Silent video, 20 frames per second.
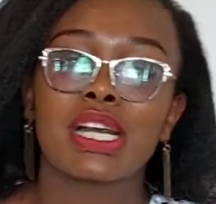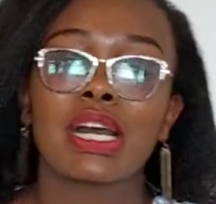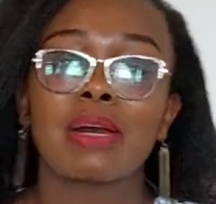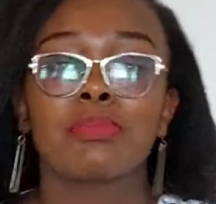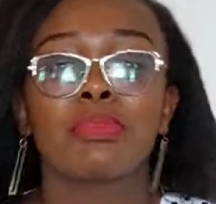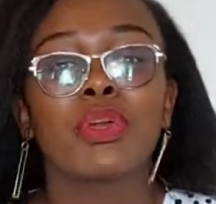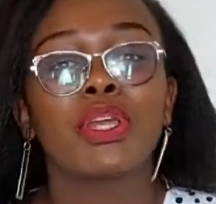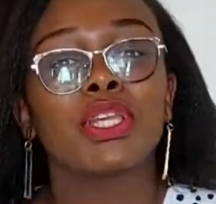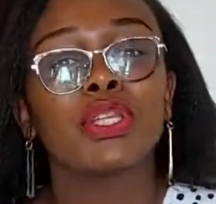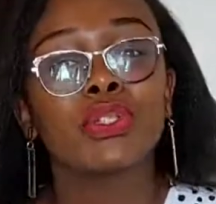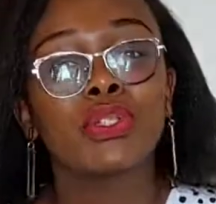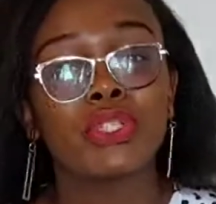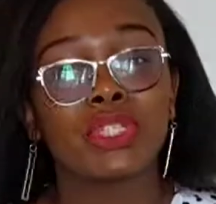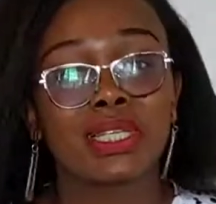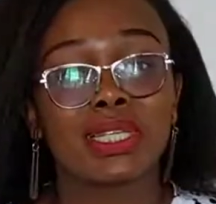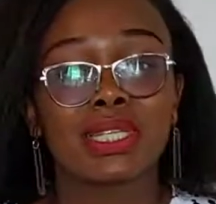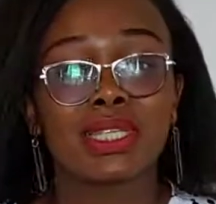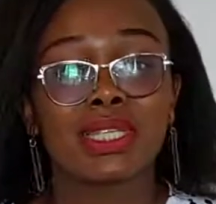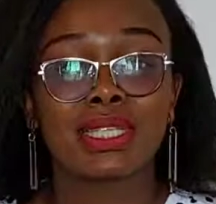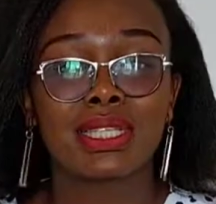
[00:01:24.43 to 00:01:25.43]
I'm going to
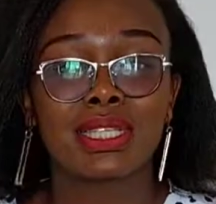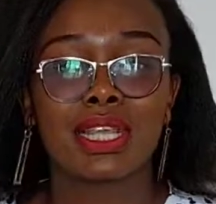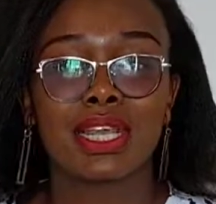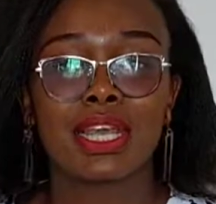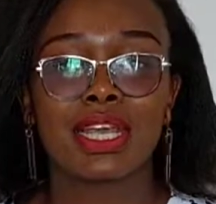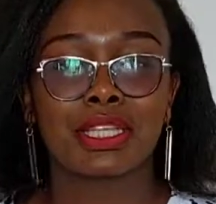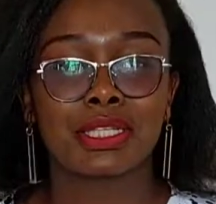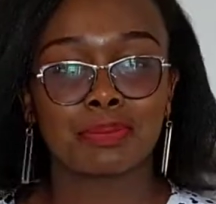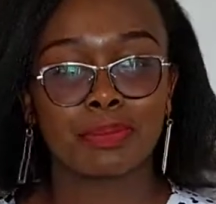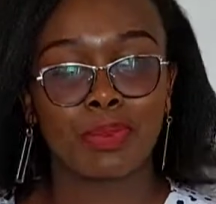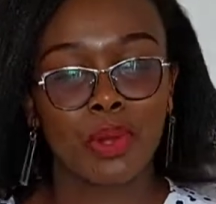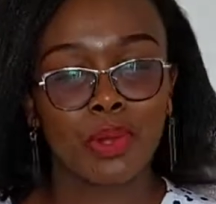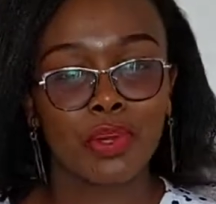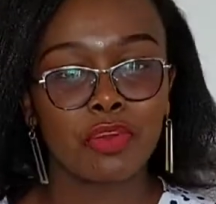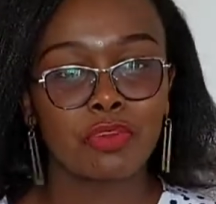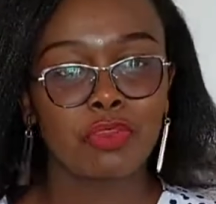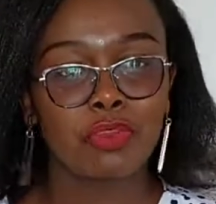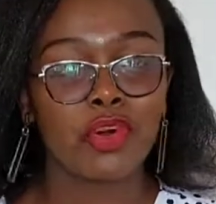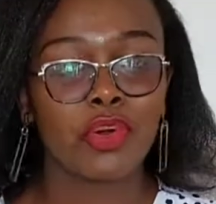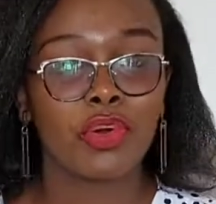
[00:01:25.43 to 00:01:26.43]
just
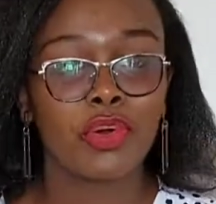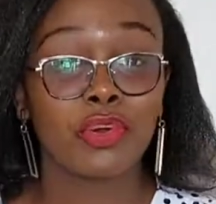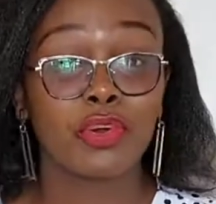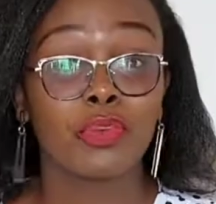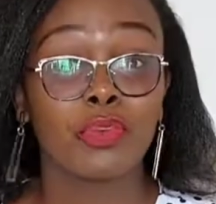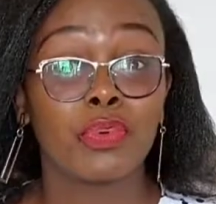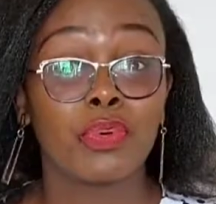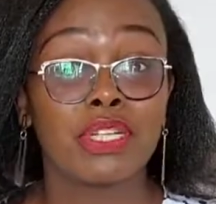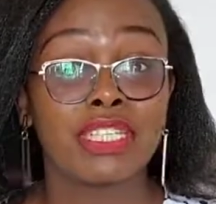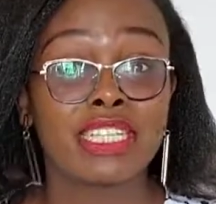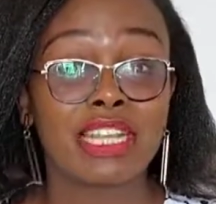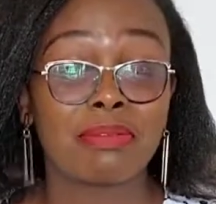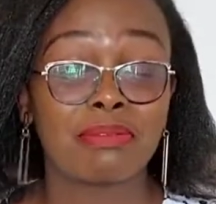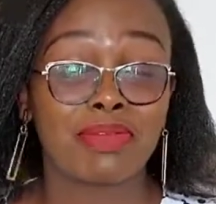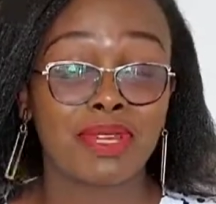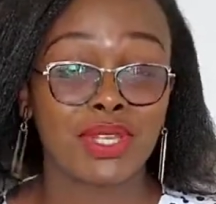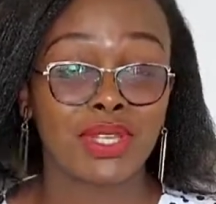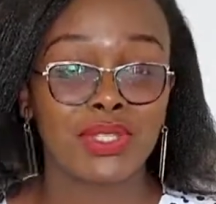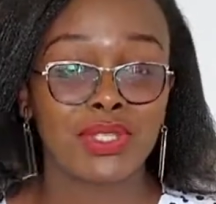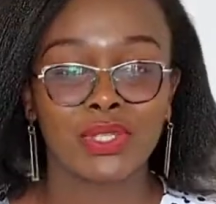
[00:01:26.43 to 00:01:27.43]
expound more on what I
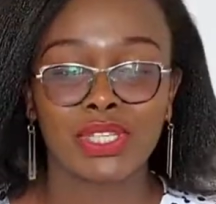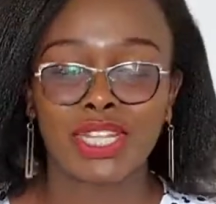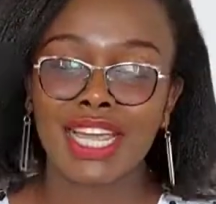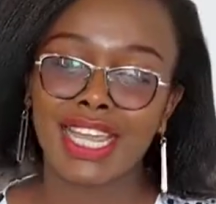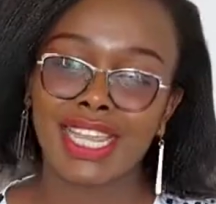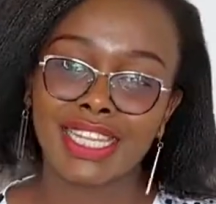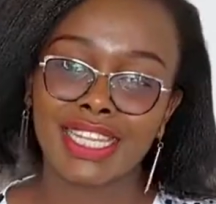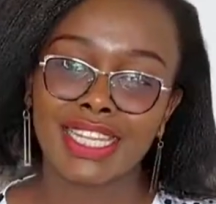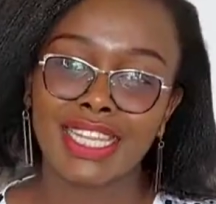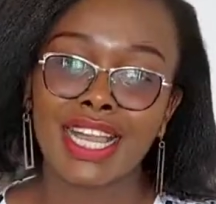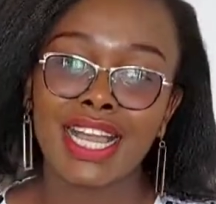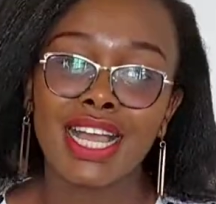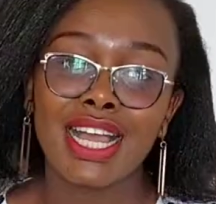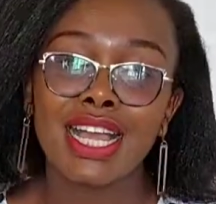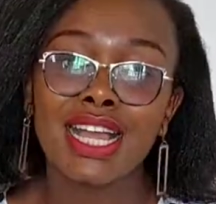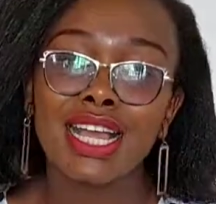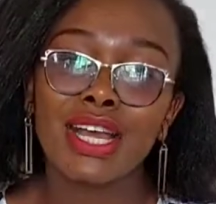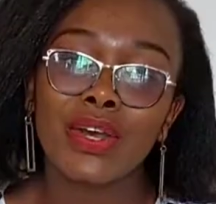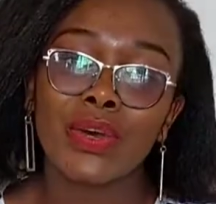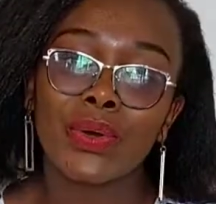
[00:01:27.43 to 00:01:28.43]
mentioned earlier
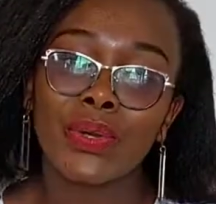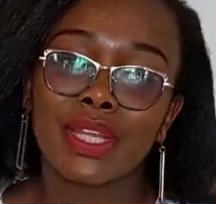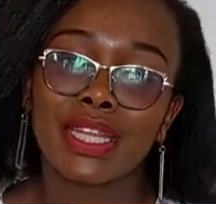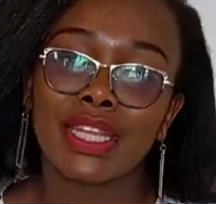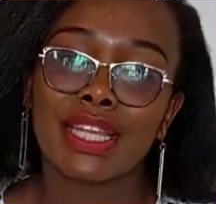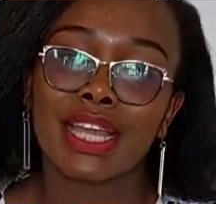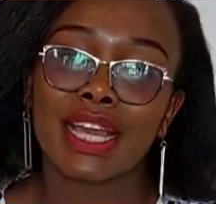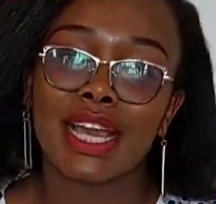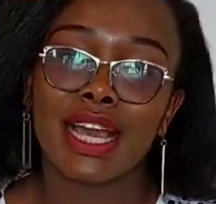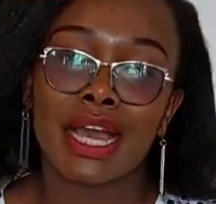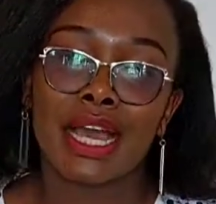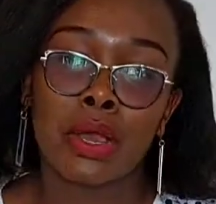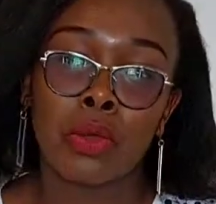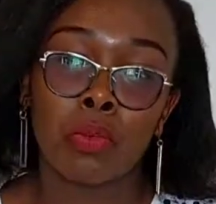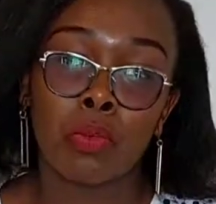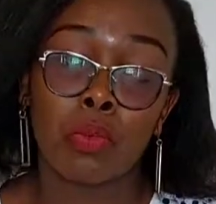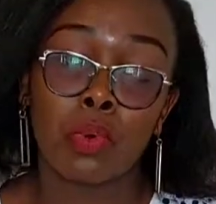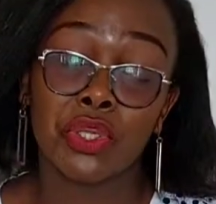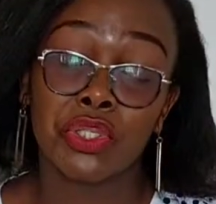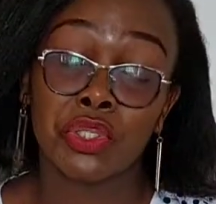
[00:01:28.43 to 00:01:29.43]
on
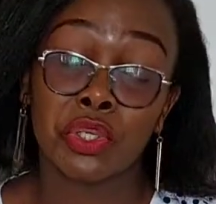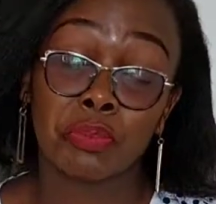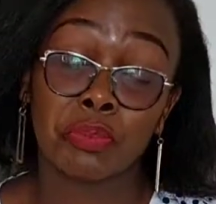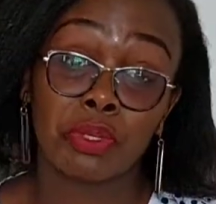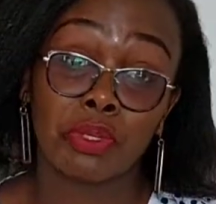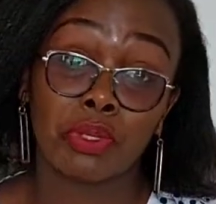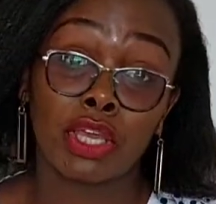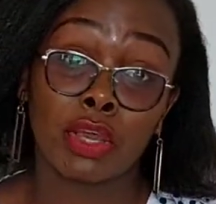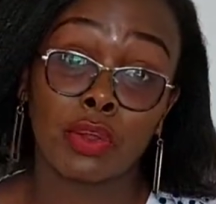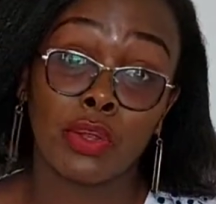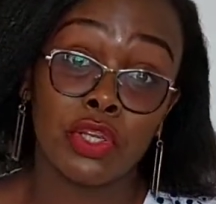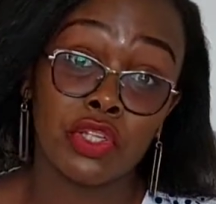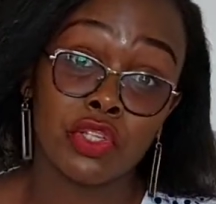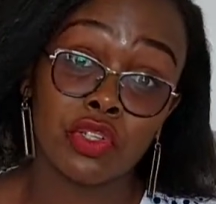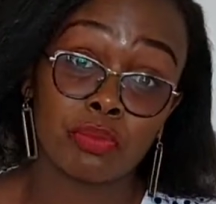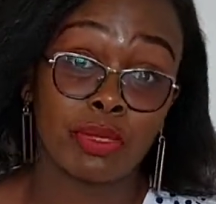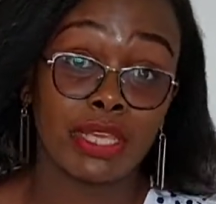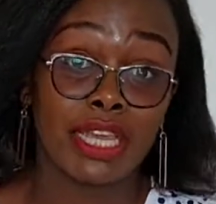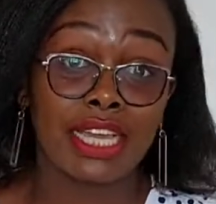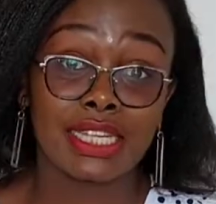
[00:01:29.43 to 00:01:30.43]
what topic we're going to
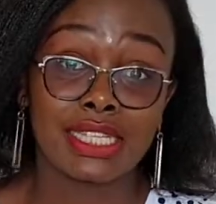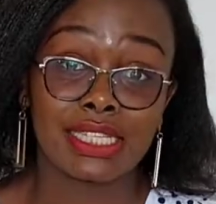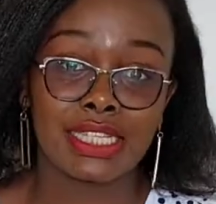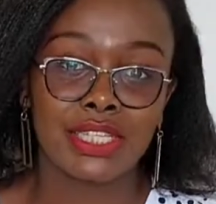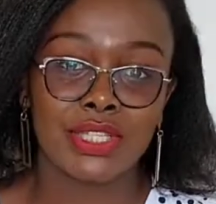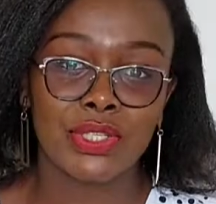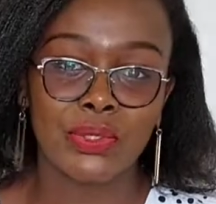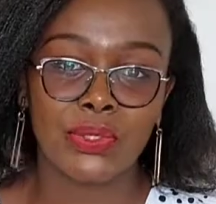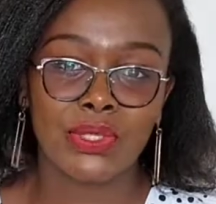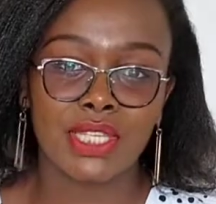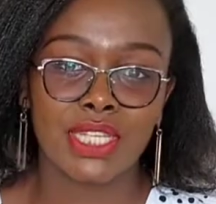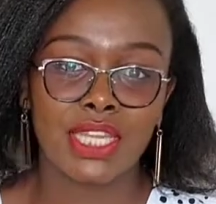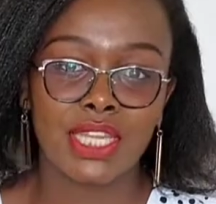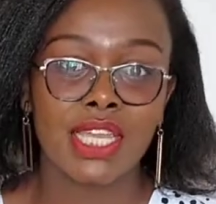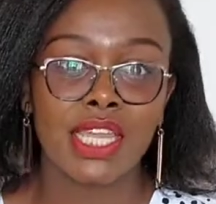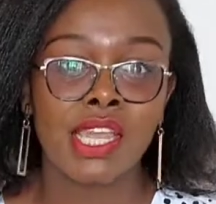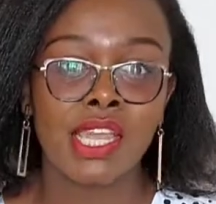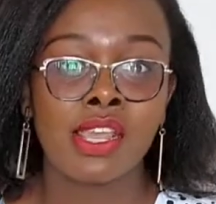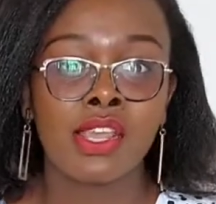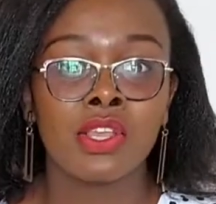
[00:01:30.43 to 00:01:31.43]
be handling today.